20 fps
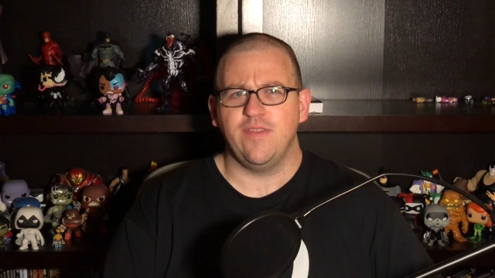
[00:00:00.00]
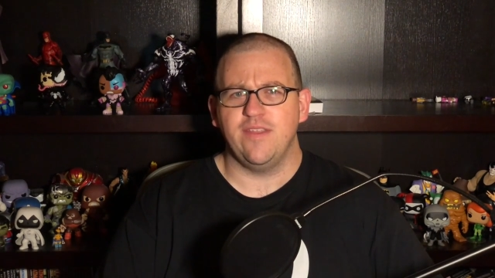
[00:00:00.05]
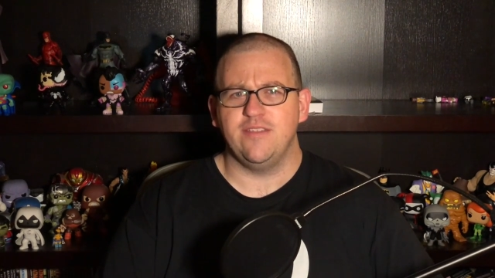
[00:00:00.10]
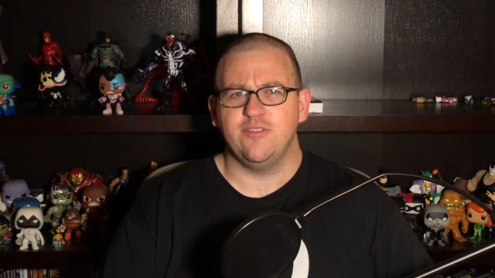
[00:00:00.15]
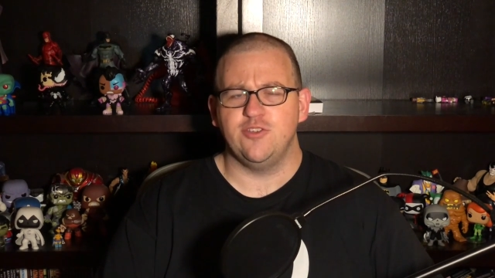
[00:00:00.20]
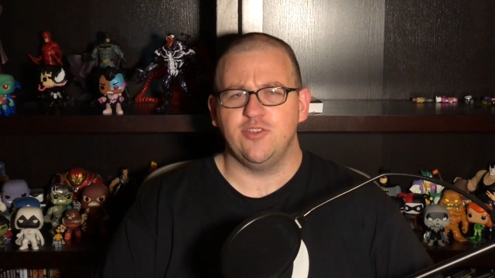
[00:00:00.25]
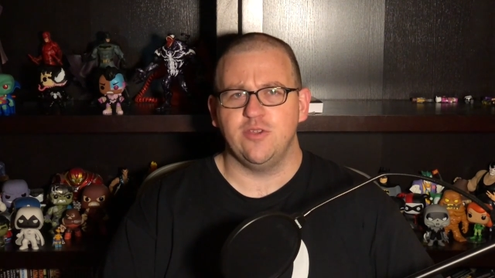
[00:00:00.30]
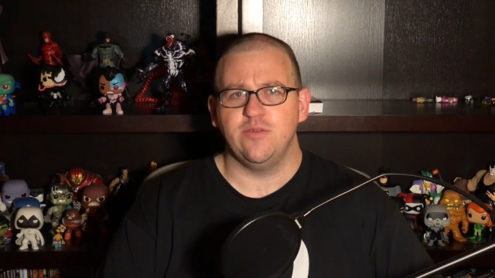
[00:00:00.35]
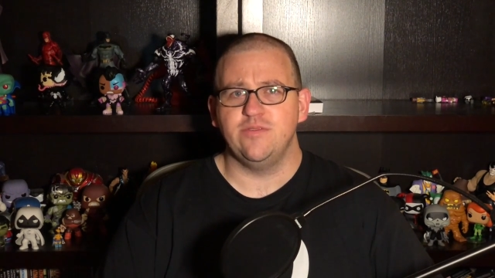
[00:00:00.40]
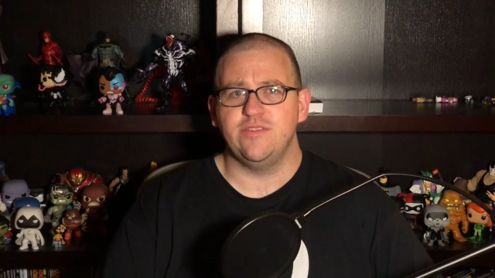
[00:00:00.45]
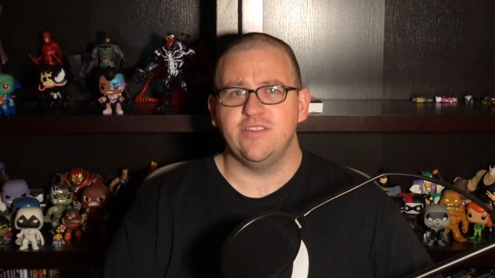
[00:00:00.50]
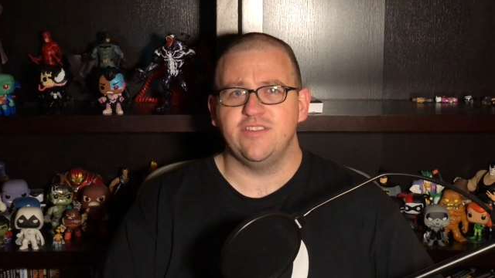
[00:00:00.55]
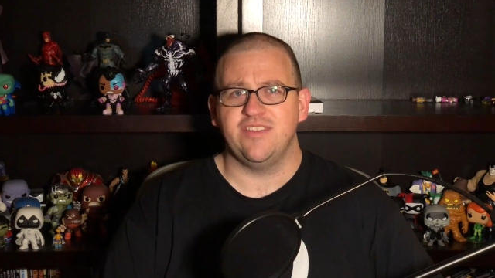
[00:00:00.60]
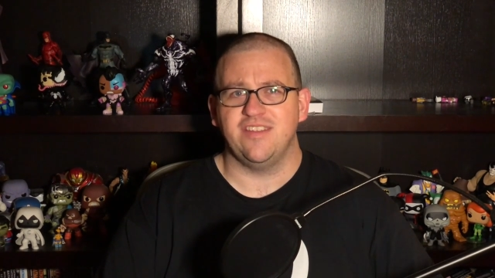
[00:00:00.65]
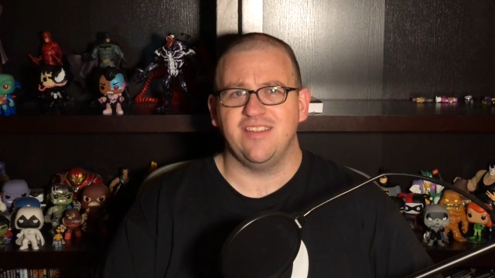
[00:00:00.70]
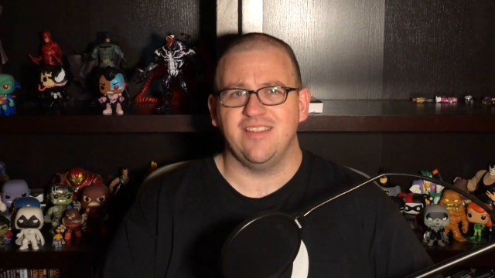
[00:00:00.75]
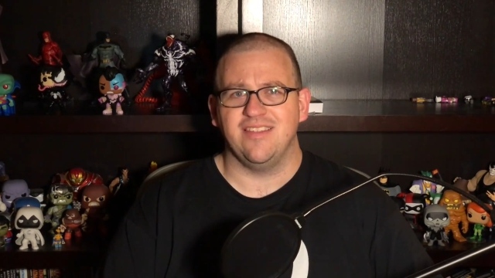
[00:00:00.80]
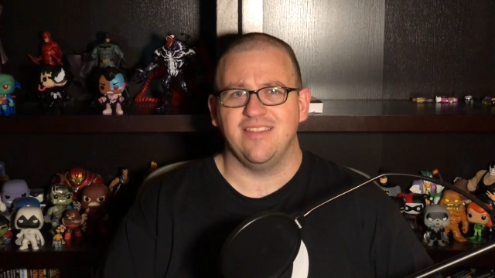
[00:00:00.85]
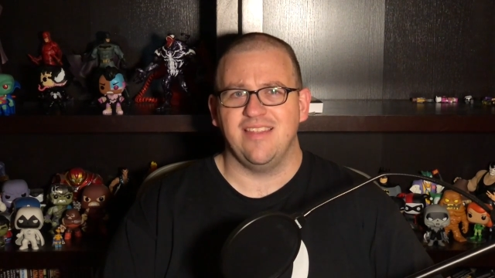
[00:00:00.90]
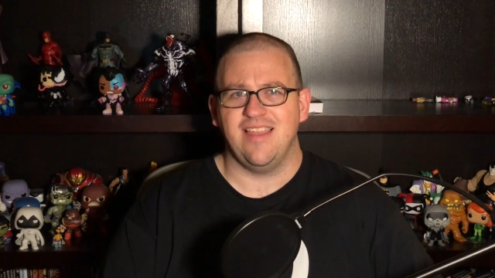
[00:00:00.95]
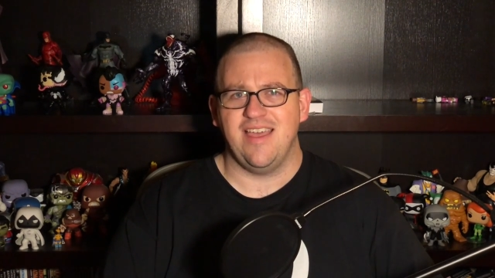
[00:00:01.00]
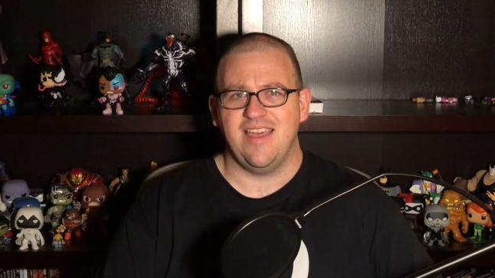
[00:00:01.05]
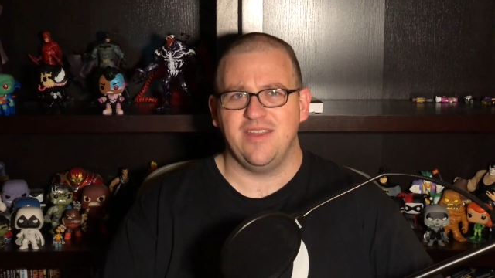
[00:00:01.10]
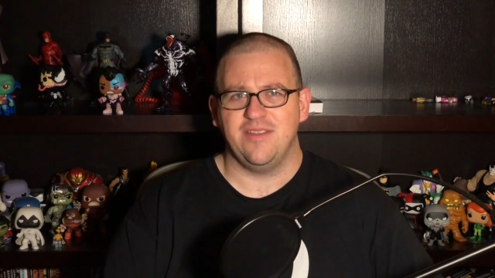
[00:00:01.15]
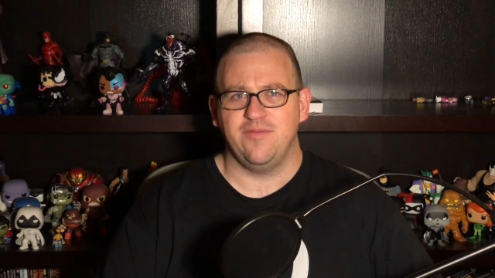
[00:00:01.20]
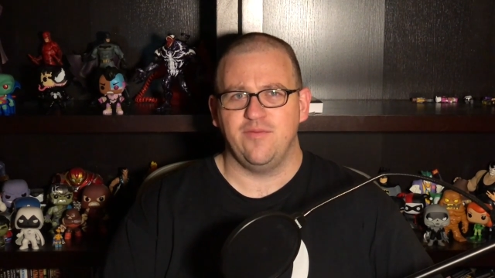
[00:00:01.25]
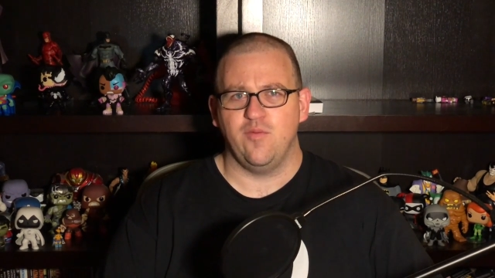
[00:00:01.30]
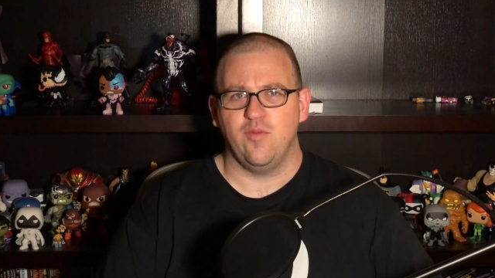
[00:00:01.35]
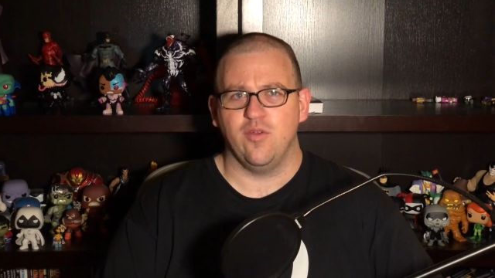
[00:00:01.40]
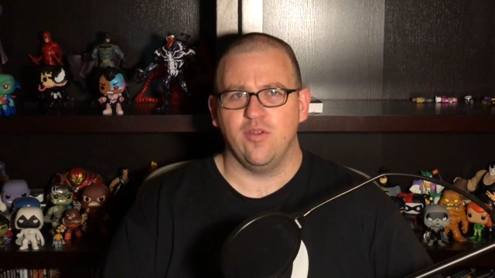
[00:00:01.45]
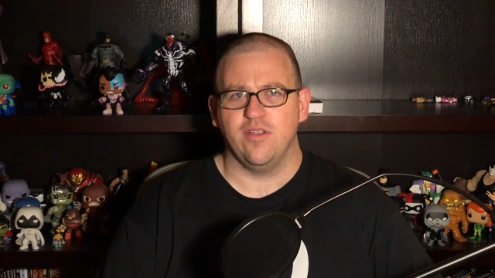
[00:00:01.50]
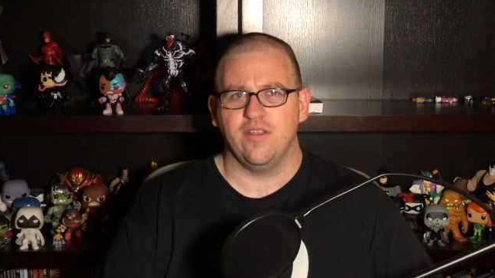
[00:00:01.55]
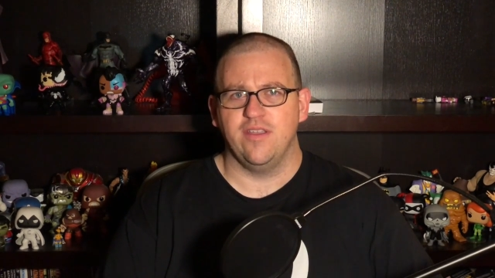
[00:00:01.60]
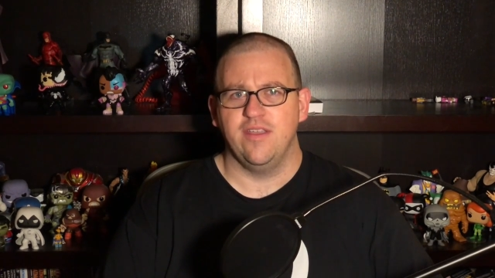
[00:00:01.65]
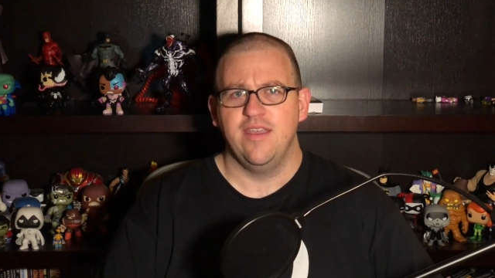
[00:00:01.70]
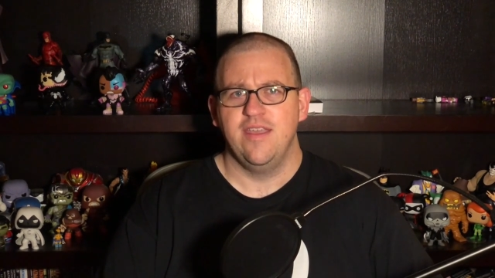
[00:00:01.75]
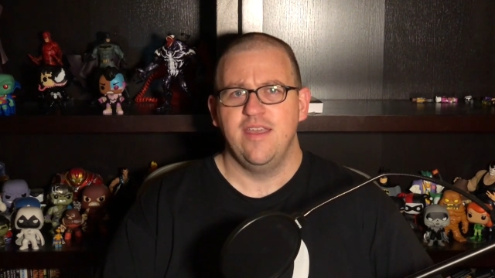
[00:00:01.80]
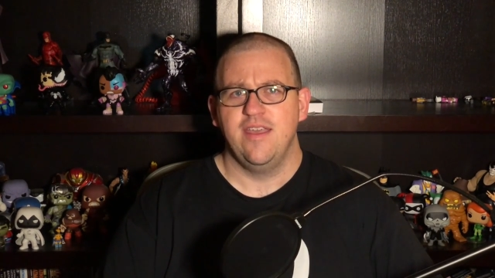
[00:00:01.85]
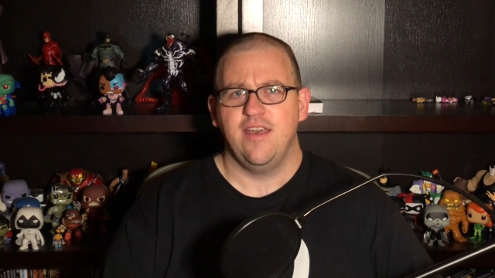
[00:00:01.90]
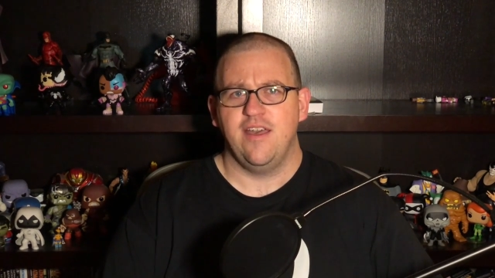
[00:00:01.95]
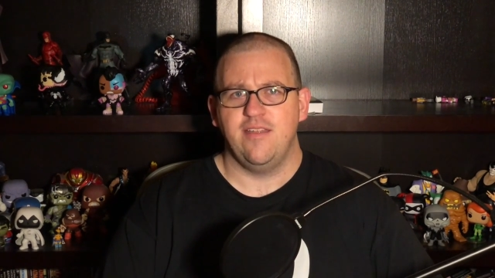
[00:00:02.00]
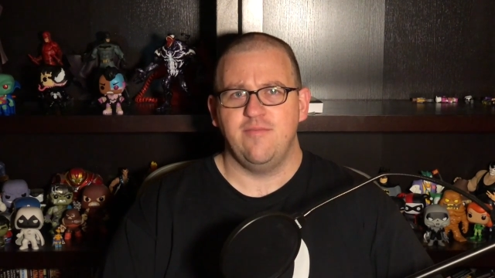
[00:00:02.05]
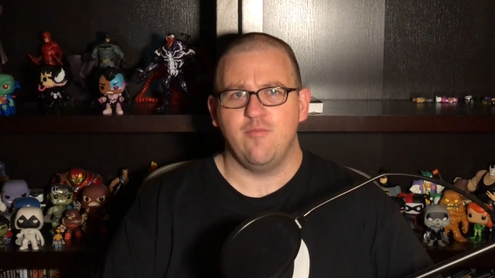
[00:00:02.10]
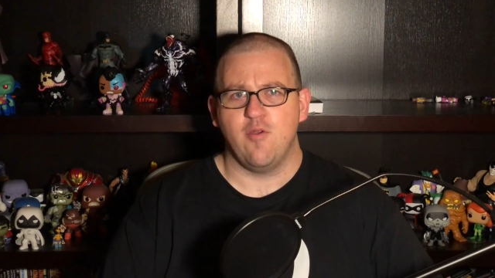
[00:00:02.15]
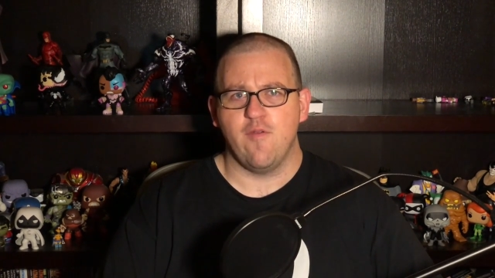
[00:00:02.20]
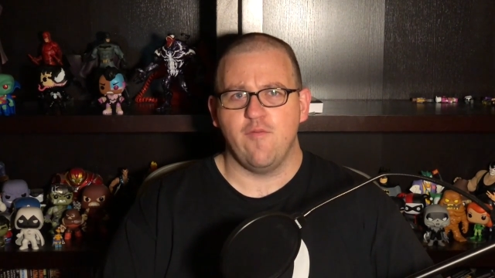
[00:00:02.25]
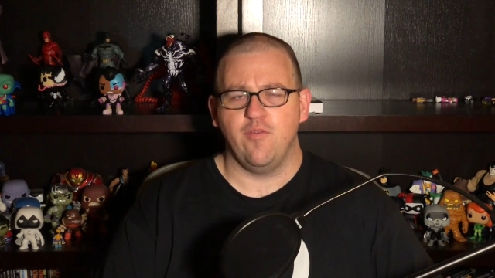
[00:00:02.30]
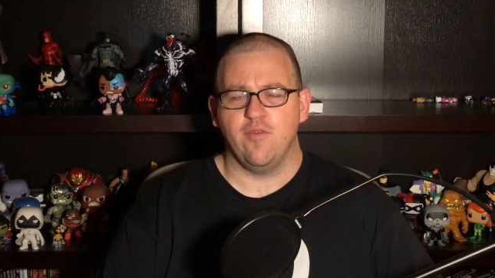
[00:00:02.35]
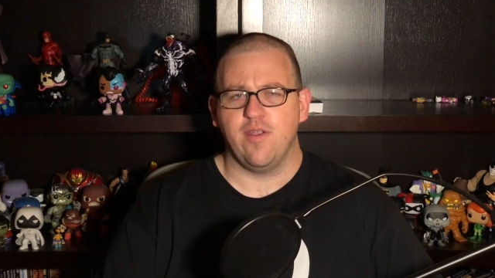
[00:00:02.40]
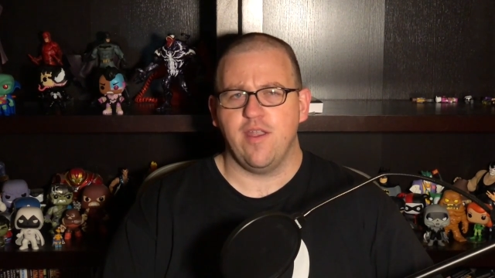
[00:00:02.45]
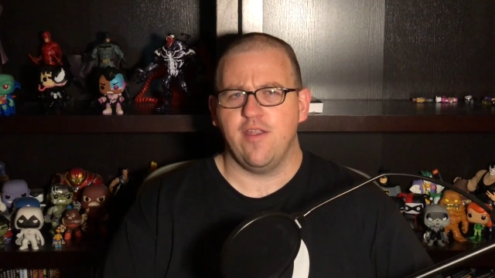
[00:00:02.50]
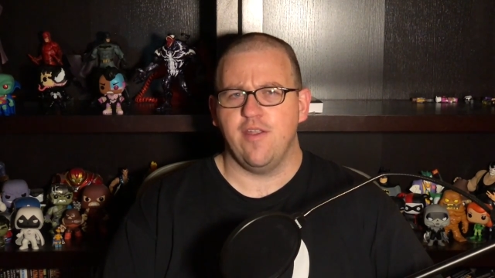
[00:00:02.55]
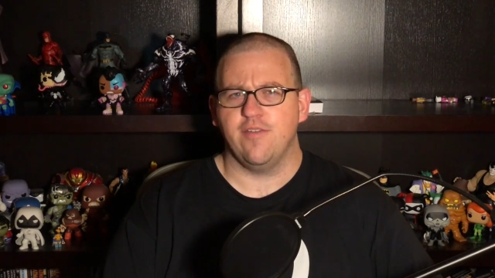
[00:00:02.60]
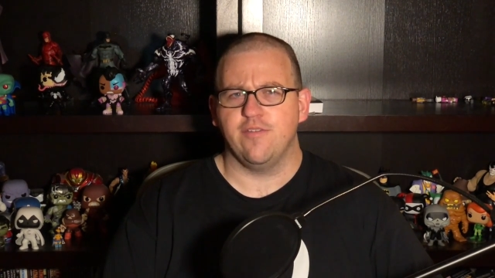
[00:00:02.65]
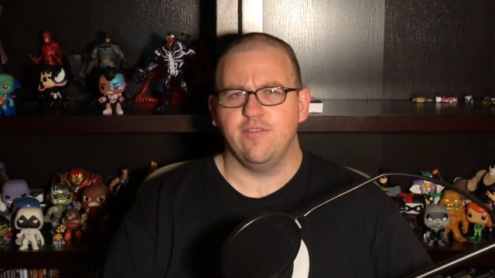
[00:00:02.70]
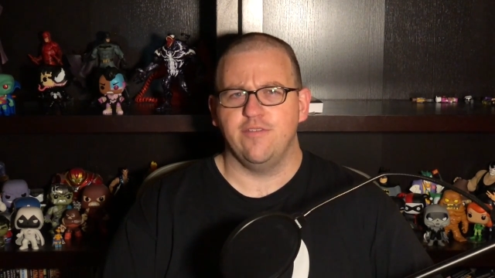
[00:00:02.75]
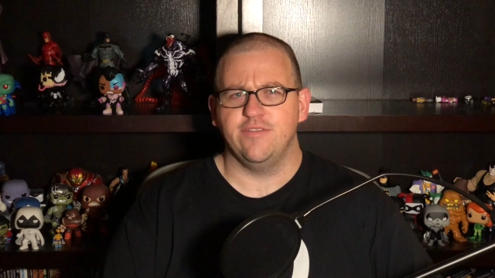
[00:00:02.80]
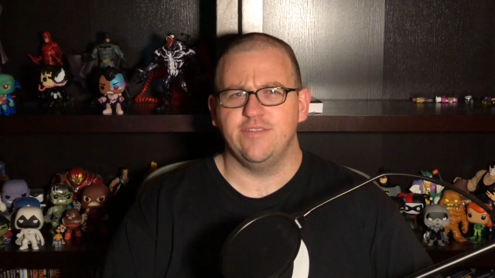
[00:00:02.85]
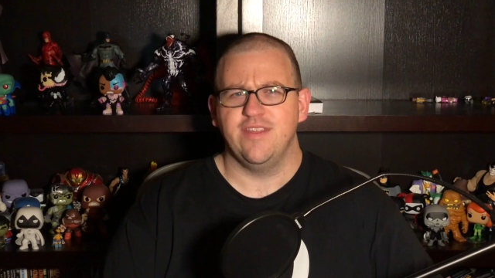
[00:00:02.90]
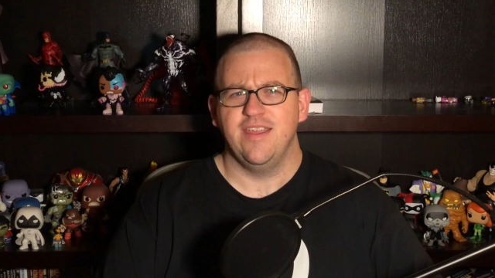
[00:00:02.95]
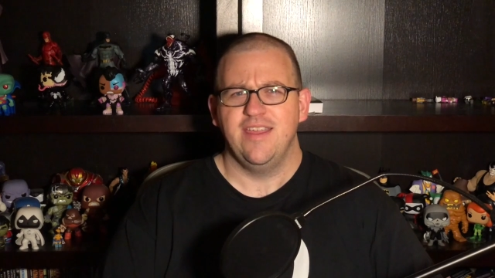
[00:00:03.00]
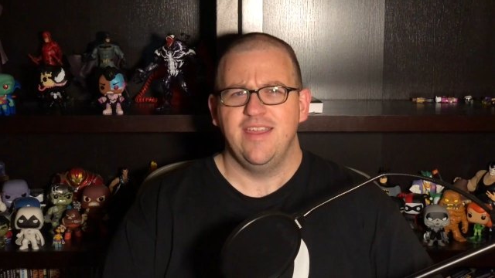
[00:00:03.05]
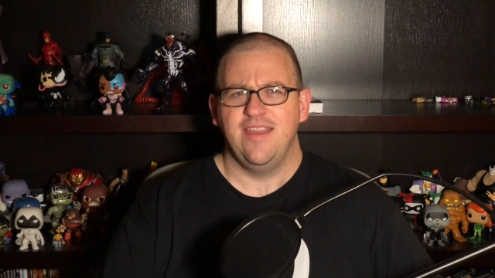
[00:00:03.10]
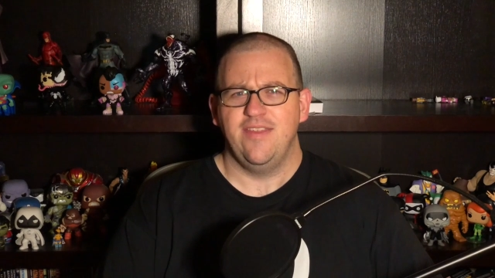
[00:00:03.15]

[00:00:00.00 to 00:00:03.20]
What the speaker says: think Jones has done a lot of work on Marvel characters.